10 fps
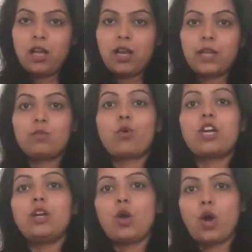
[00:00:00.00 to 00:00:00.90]
like
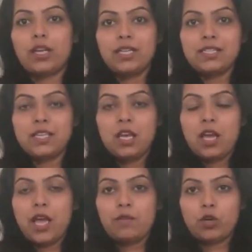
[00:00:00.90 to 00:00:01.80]
what law is
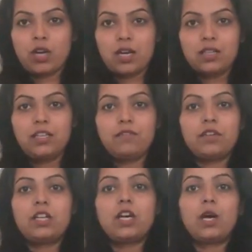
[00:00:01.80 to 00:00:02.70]
and what are the
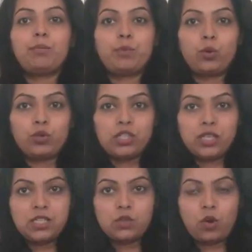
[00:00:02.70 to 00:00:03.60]
different
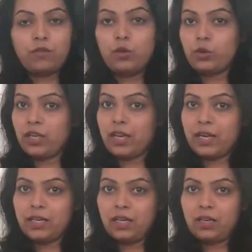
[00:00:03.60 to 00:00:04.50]
approaches of looking
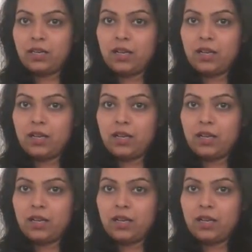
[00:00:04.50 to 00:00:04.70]
at it.